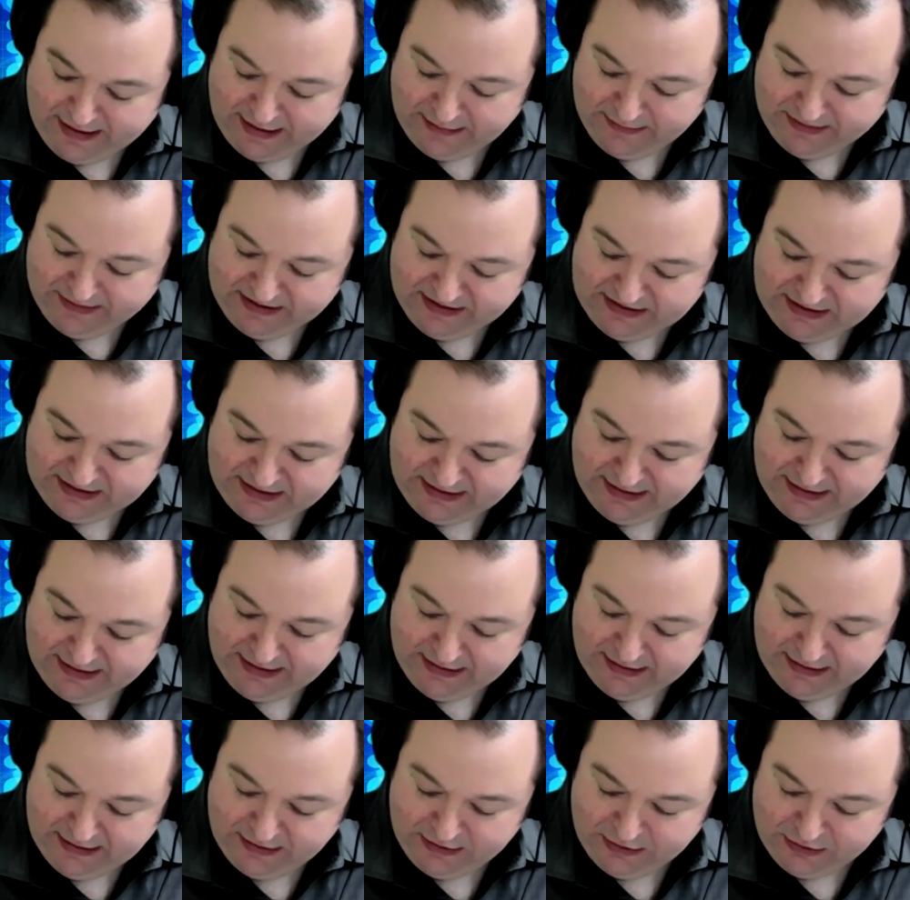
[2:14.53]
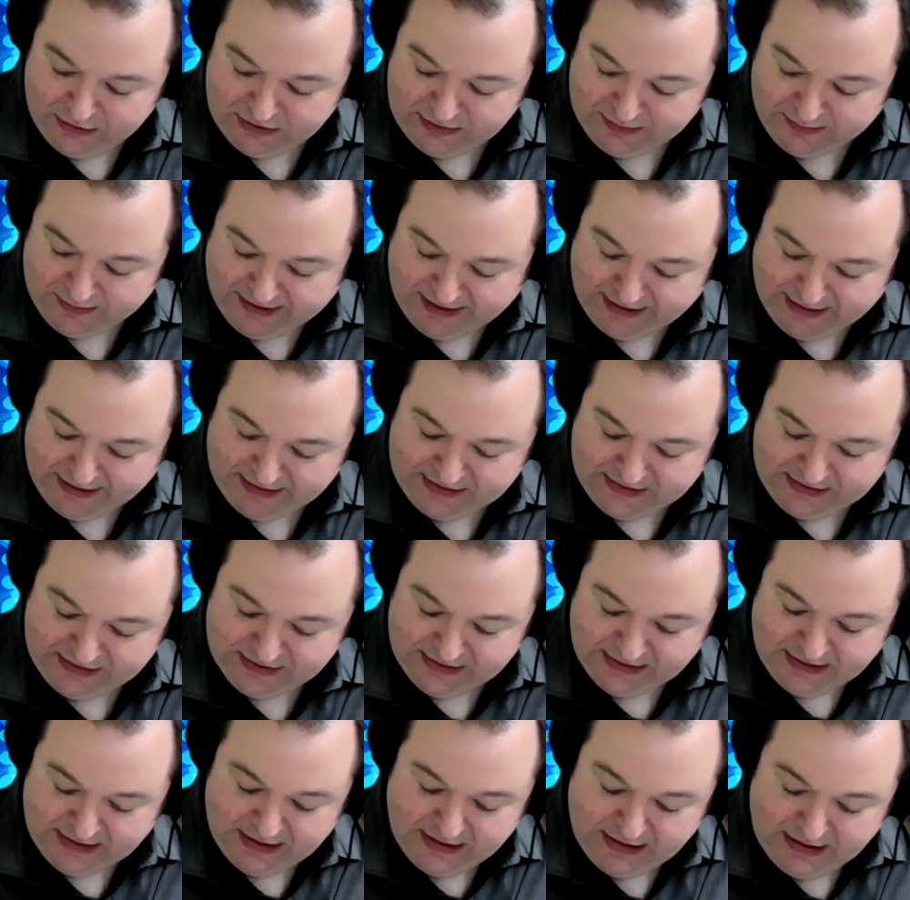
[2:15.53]
NBC,
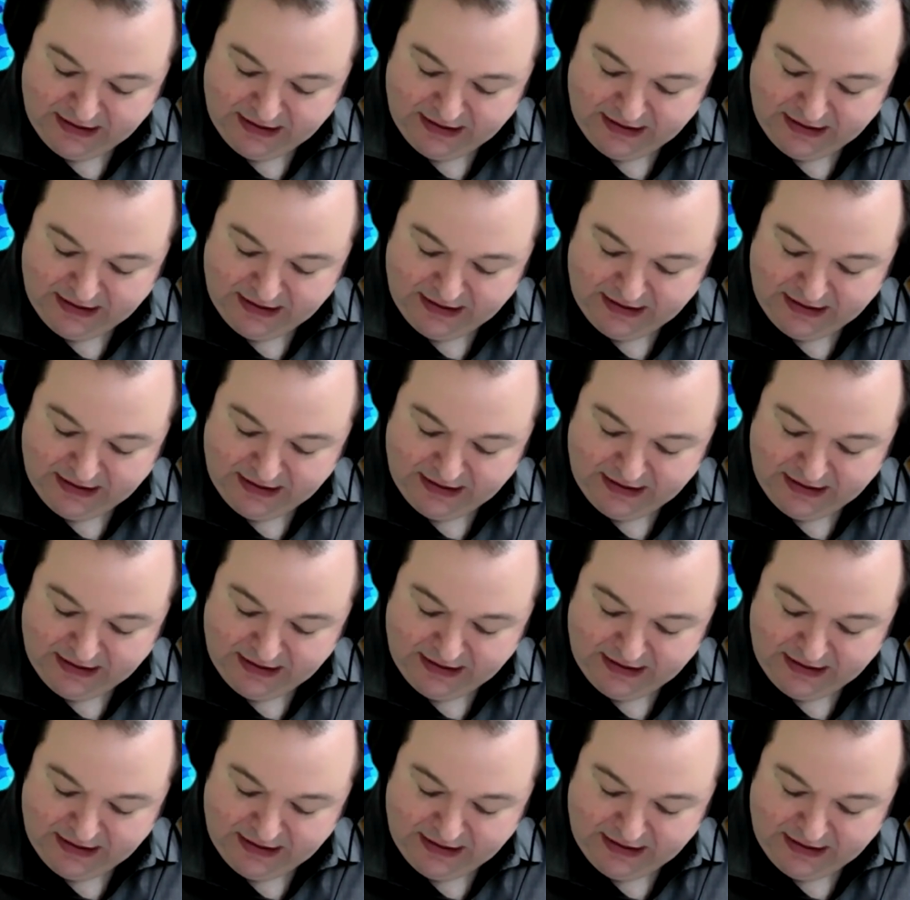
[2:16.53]
Newsmax.